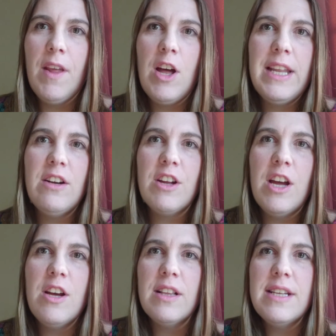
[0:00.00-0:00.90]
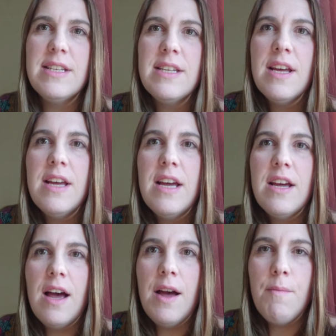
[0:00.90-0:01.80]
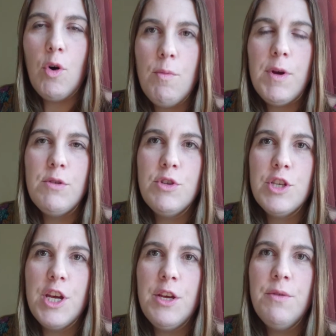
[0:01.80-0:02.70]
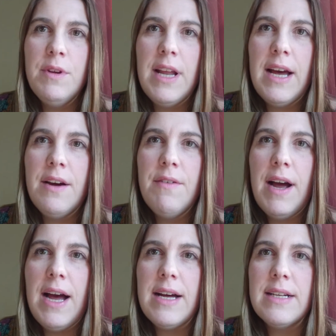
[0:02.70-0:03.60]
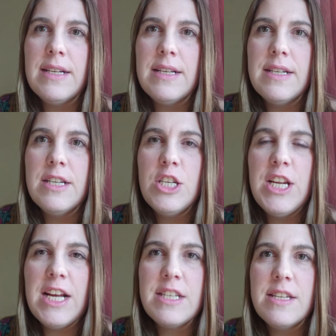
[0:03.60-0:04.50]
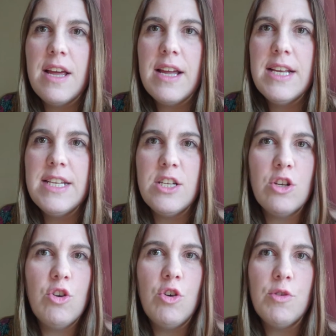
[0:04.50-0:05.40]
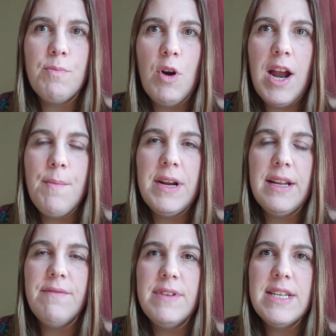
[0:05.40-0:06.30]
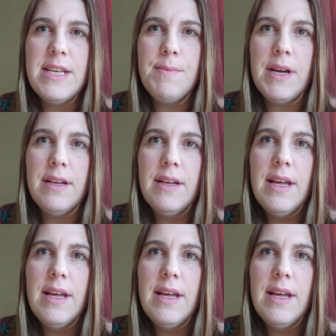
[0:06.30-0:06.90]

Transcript: Our little girl is almost 2 now and she has a condition called primary lymphedema.